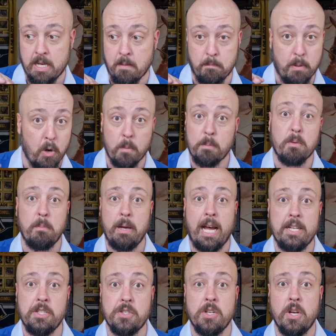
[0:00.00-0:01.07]
purple
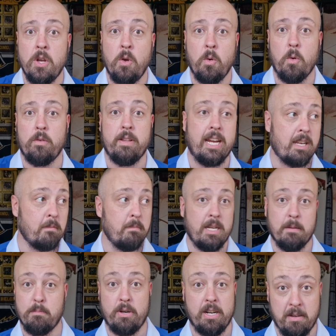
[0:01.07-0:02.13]
patch or they can
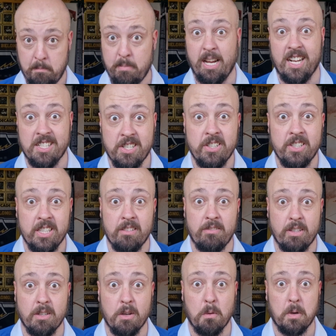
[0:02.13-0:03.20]
be a brown patch,
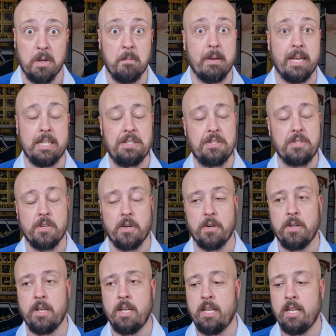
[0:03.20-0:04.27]
if you know what I mean.
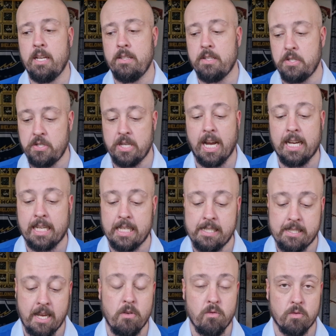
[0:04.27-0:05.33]
So the
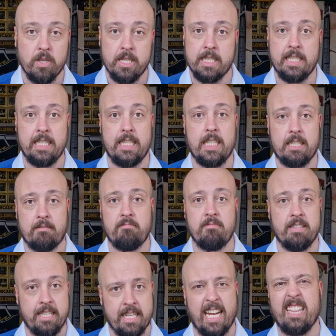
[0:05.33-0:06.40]
Sharkies, they really
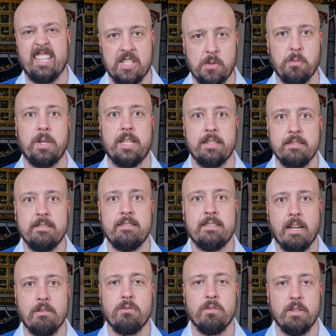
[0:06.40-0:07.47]
need this win.
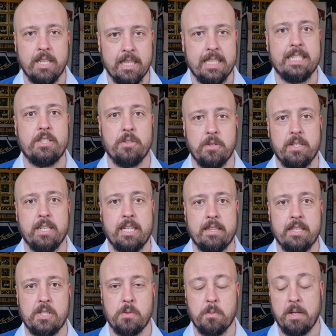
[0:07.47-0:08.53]
They really do
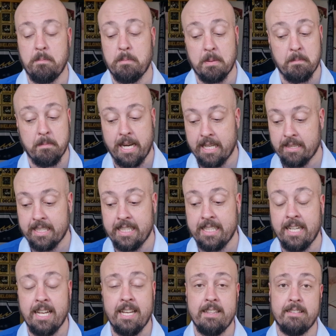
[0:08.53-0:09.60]
need this win. But Manly,
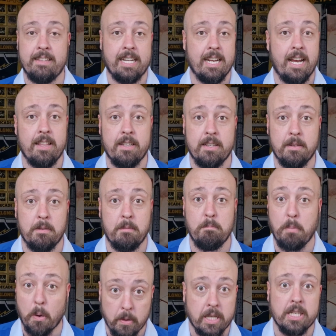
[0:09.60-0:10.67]
they are the
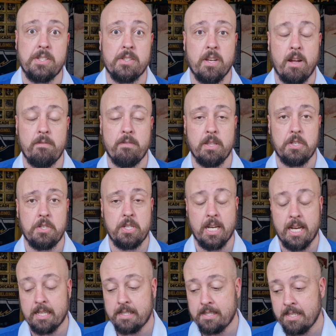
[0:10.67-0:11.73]
bogey side for the
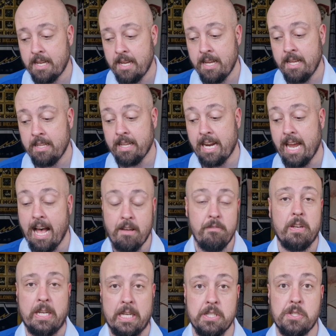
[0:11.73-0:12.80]
Sharks. They have
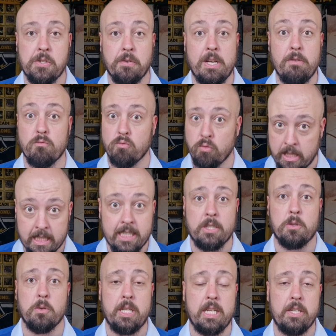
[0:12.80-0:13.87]
history, really
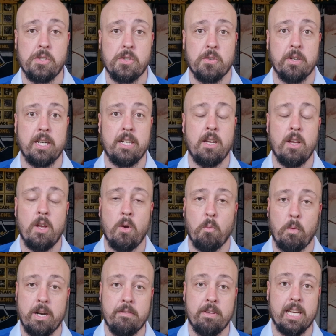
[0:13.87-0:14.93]
good history,
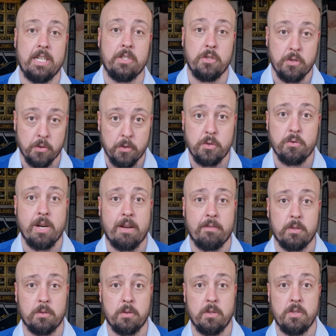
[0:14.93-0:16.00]
whenever they do
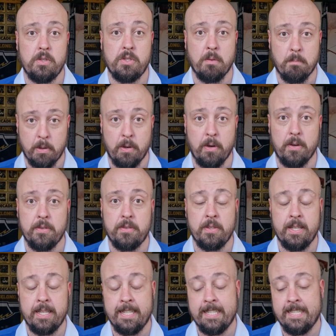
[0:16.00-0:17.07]
travel to Perth.
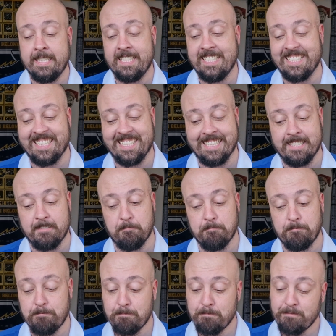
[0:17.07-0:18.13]

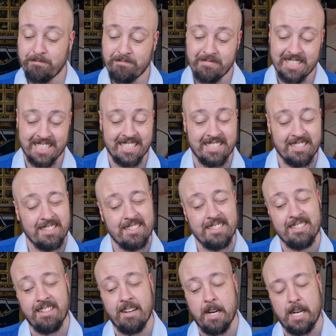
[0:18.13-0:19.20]
I'm
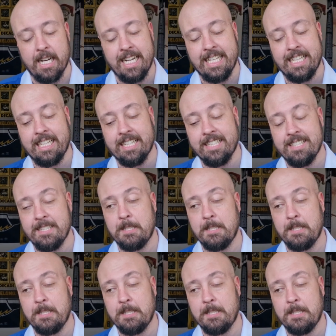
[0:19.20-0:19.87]
going